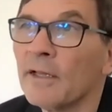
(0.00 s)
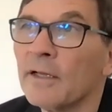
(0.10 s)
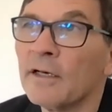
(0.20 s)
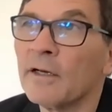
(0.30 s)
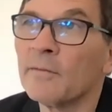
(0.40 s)

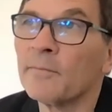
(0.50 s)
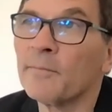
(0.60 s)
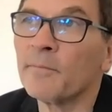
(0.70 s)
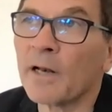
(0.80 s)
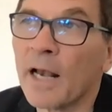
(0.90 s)
you know
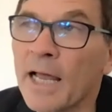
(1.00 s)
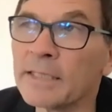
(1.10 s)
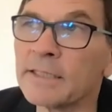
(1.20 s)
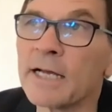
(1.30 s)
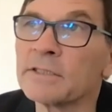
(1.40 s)

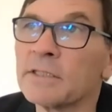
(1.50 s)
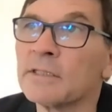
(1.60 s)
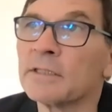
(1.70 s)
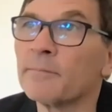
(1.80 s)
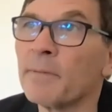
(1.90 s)
class
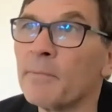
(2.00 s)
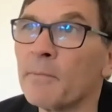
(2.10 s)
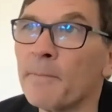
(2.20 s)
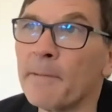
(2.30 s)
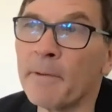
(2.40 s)
accent people
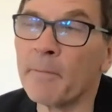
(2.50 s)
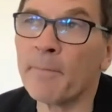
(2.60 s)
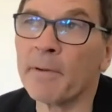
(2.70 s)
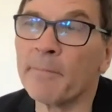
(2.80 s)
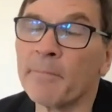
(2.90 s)
people
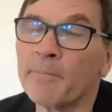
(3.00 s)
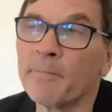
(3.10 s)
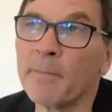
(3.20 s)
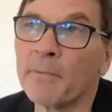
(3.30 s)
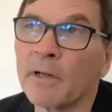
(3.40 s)
people,
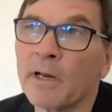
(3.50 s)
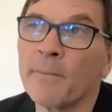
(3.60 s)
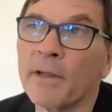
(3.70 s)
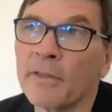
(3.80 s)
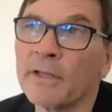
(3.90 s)
people kind of
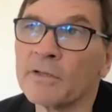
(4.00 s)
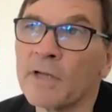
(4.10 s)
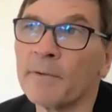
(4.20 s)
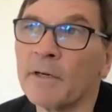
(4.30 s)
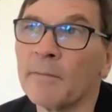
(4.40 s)
pick things
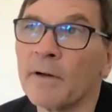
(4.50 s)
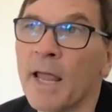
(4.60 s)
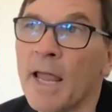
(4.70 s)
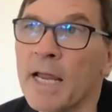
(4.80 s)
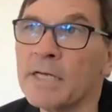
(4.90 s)
up you know
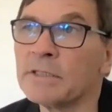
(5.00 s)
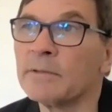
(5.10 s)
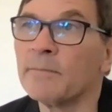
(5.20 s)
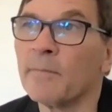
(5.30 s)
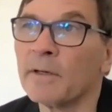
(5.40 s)
my age
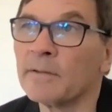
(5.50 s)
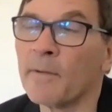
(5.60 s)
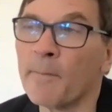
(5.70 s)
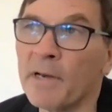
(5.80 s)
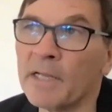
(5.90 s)
my
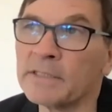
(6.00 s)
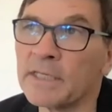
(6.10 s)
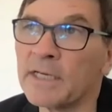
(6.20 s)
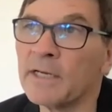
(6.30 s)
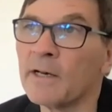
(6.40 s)

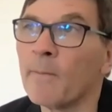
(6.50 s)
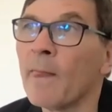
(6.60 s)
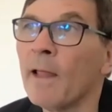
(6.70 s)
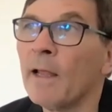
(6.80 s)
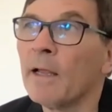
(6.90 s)
ability you know
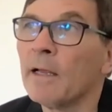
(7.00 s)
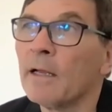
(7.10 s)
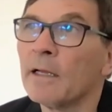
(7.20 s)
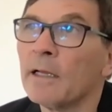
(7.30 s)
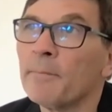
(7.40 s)

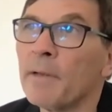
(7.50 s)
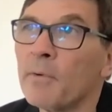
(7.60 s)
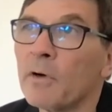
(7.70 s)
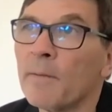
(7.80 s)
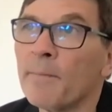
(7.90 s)

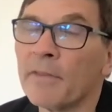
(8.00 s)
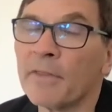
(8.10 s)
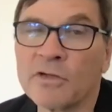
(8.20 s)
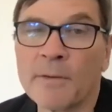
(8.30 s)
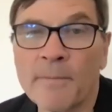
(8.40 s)
people kind of pick
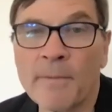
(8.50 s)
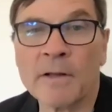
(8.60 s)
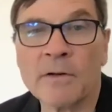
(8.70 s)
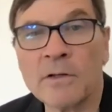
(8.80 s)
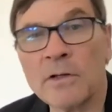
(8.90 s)
things up
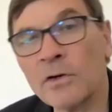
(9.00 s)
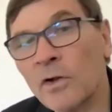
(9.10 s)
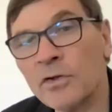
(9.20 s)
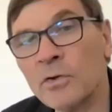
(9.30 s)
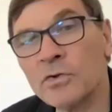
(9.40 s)
about you. You're
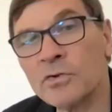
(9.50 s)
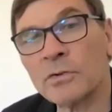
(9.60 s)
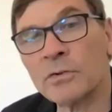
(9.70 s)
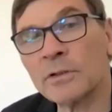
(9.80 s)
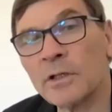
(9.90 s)
not
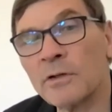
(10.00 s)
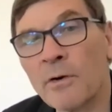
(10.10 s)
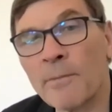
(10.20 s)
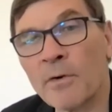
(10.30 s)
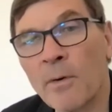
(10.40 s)
neutral. You know,
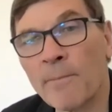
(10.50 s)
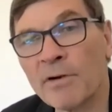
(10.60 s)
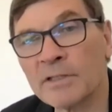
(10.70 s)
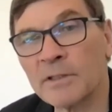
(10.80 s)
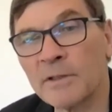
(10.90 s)
you're you're
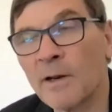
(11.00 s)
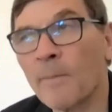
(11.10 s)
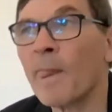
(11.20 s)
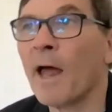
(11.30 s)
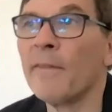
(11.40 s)
present. You
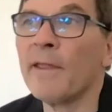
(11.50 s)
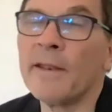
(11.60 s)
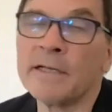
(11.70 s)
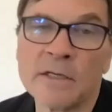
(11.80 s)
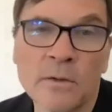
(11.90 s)
know, and then
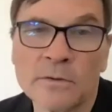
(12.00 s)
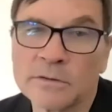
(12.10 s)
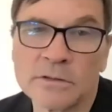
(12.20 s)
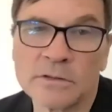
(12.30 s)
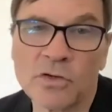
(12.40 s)
there's a whole
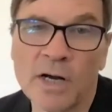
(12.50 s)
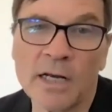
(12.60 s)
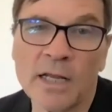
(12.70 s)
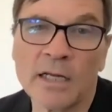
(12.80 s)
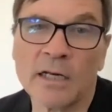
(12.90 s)

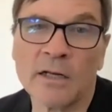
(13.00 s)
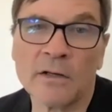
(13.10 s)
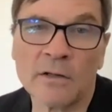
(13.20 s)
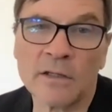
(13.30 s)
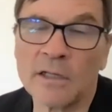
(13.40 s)
training. You know, the,